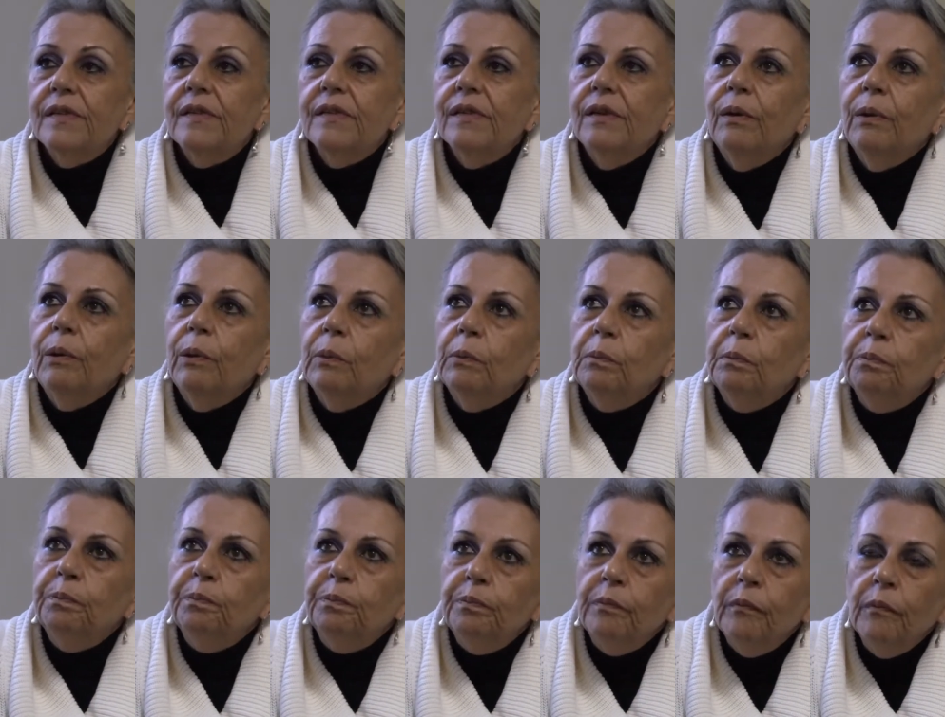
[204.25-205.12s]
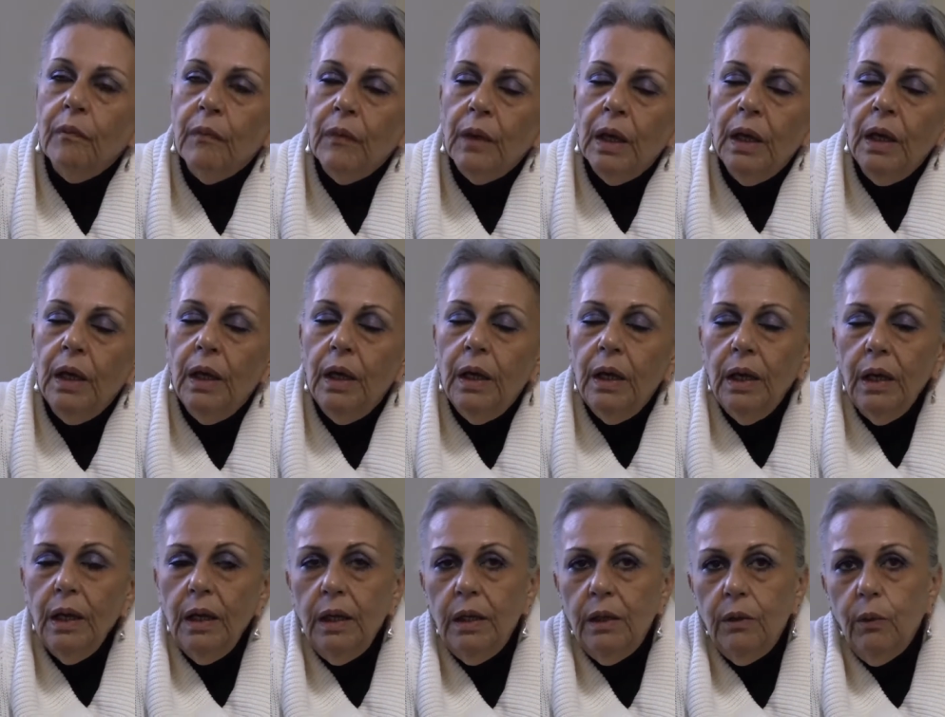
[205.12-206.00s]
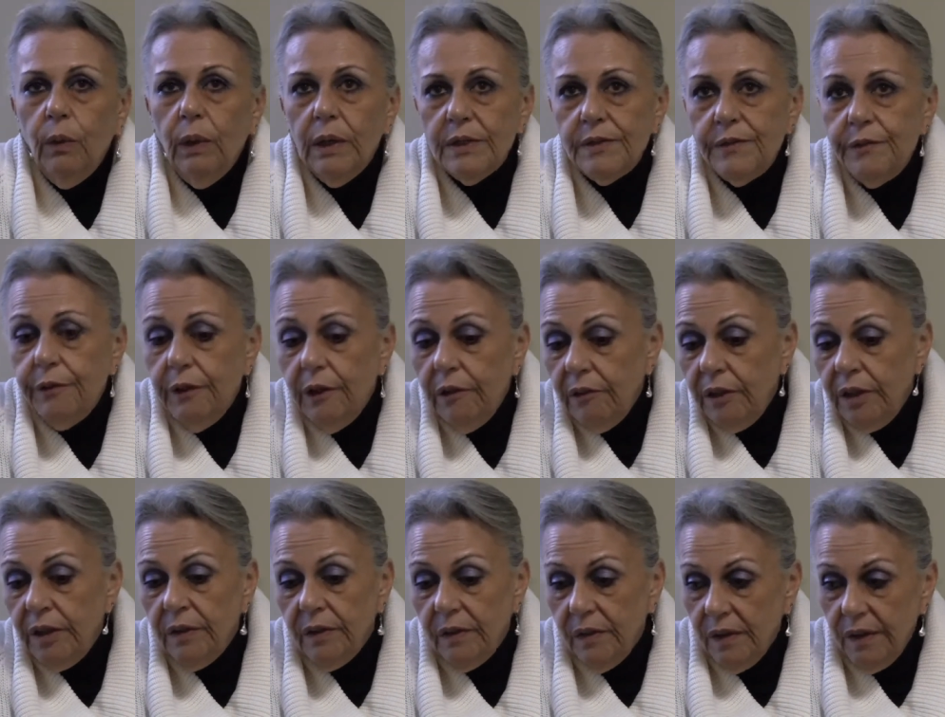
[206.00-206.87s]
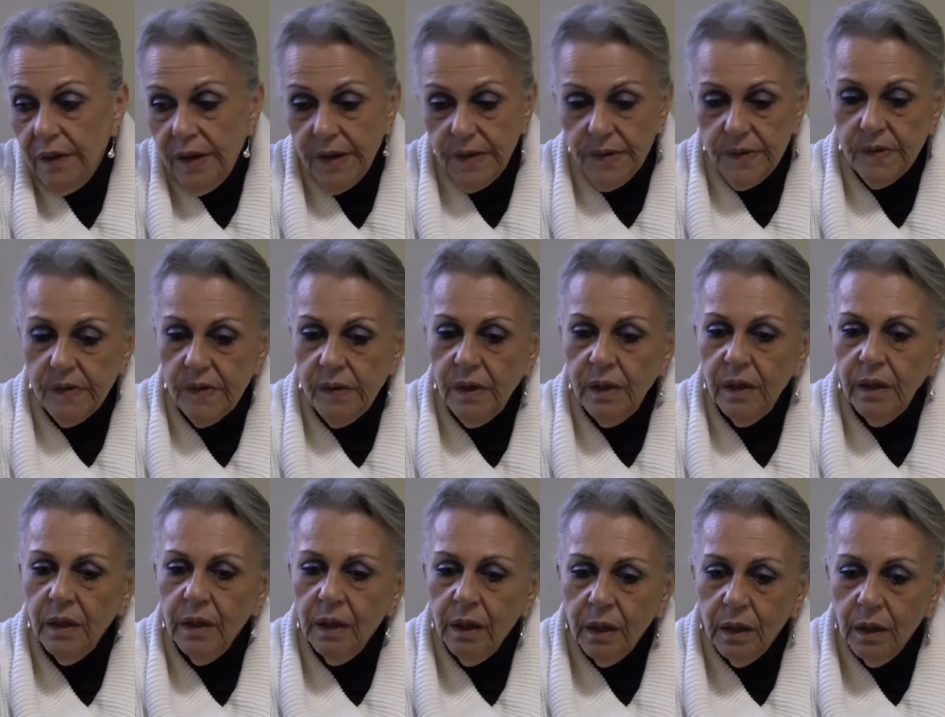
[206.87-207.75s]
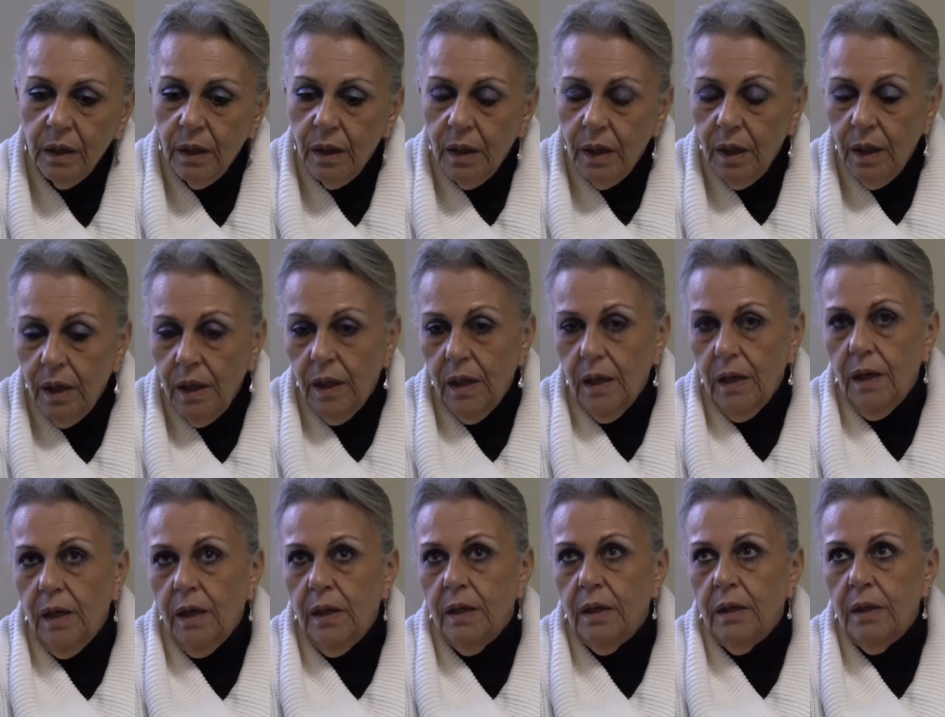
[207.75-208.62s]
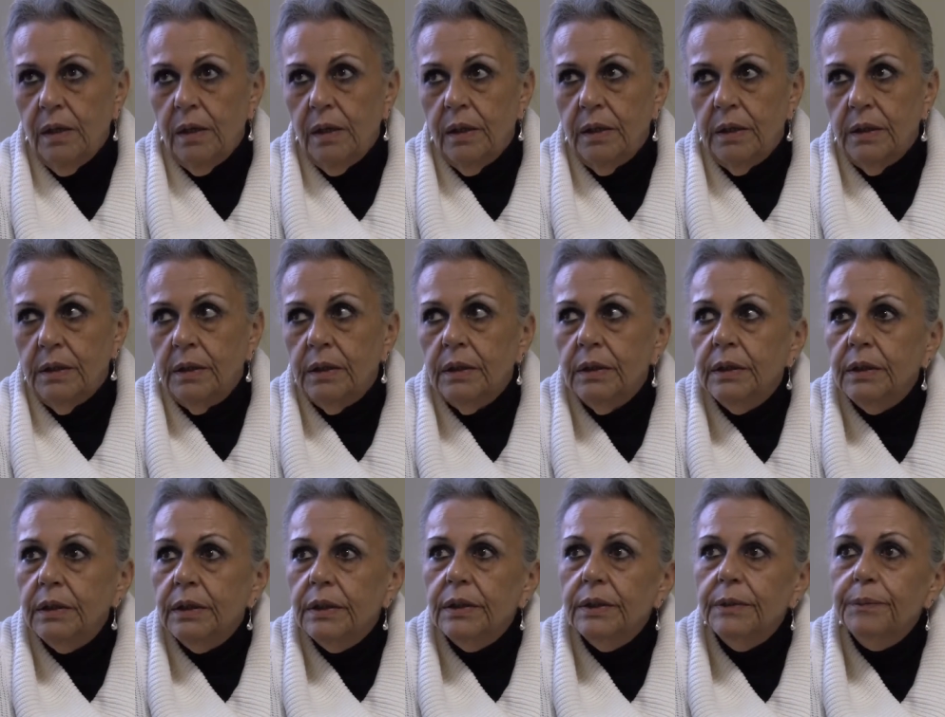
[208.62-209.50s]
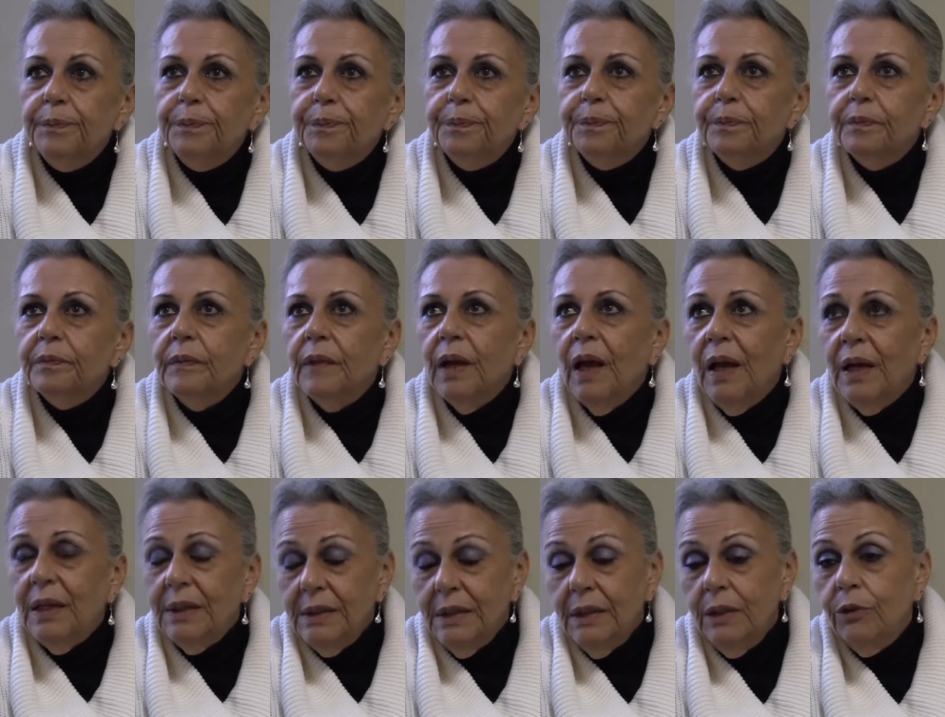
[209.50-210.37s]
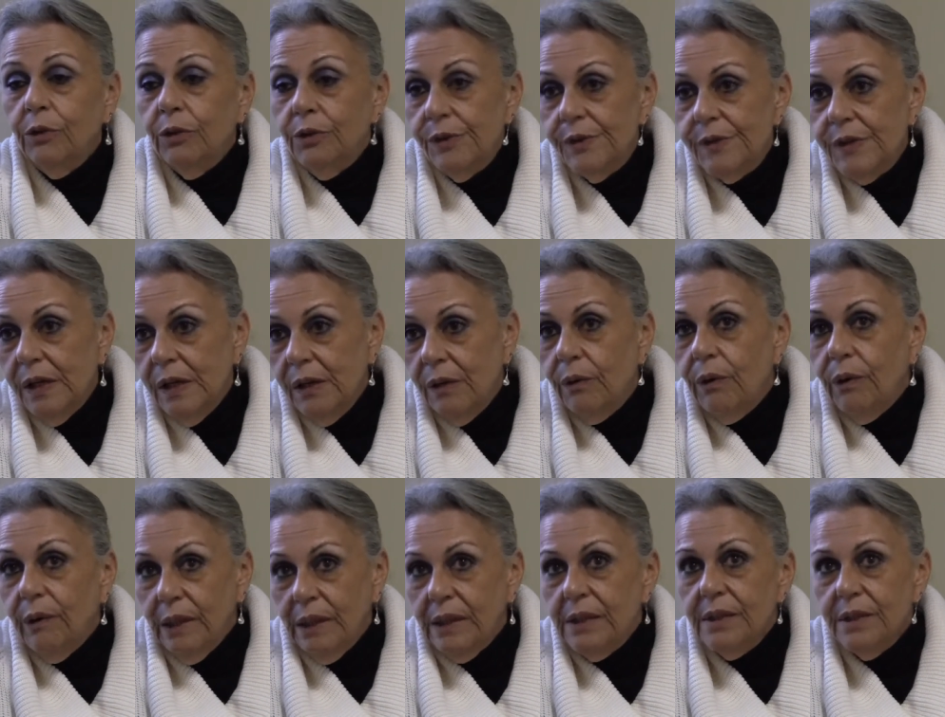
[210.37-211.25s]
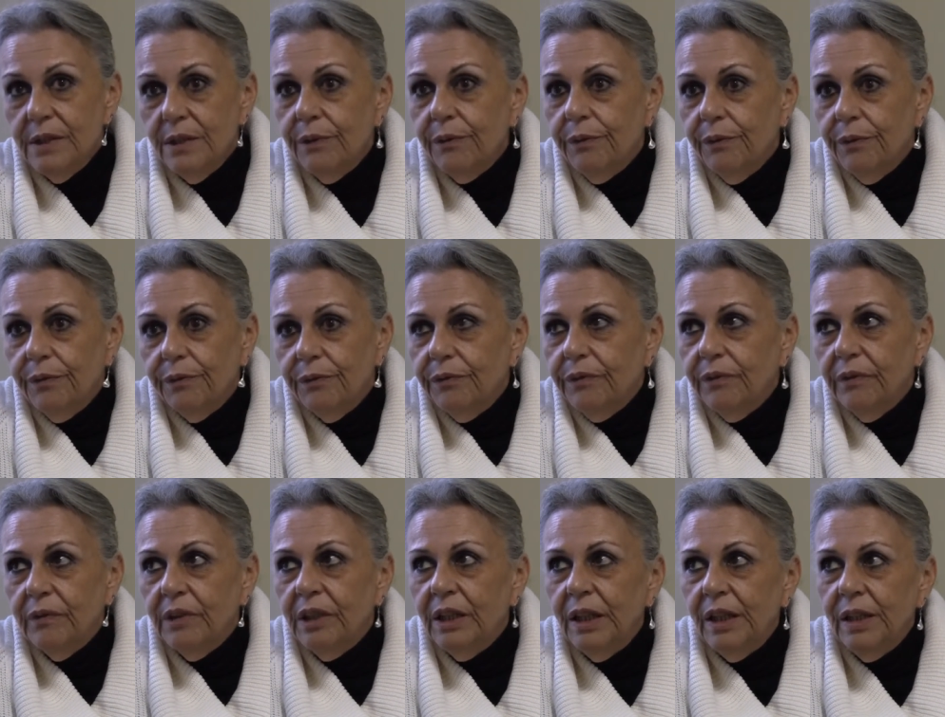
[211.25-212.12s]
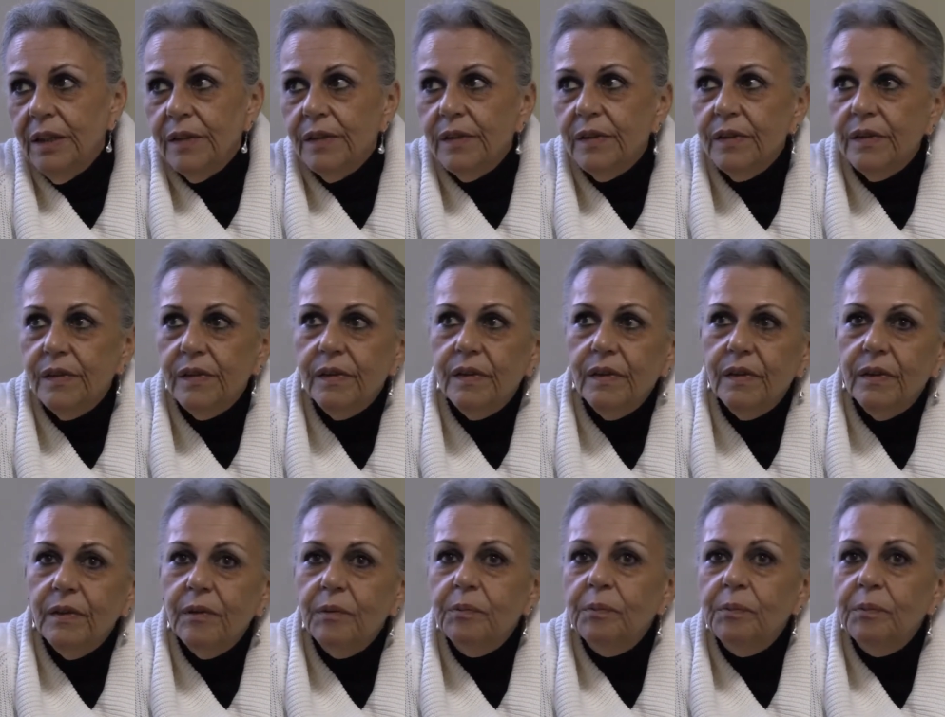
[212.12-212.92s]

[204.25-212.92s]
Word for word: So um, it was very interesting, and as a consequence of these